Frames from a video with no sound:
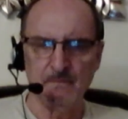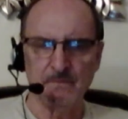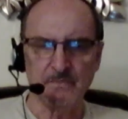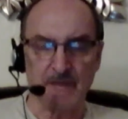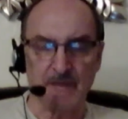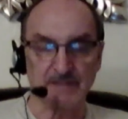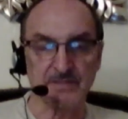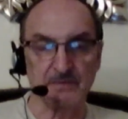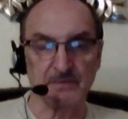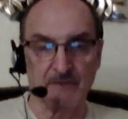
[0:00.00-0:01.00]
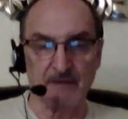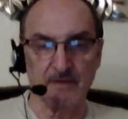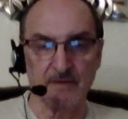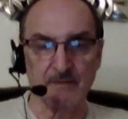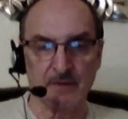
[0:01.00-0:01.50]
That's the revival I'm
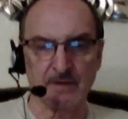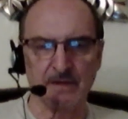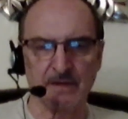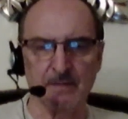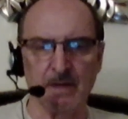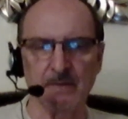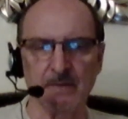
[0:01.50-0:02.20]
talking about.